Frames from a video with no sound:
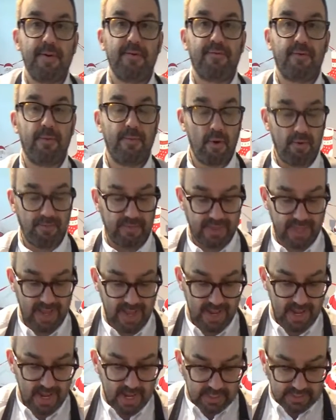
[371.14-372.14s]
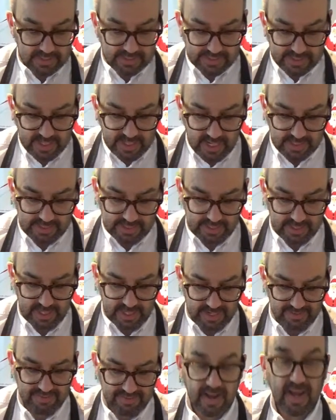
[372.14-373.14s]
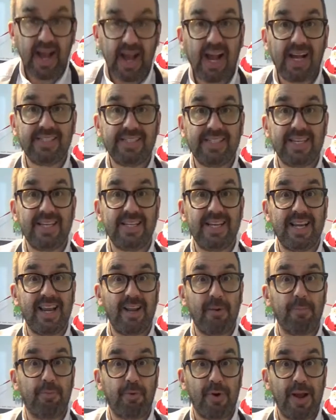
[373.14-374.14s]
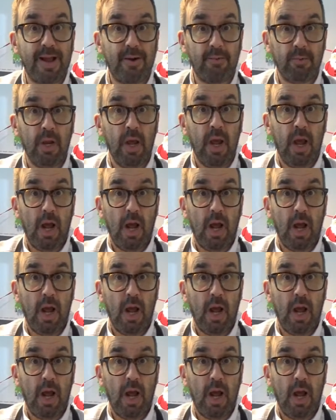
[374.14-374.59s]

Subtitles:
it from over there, started life as these little brown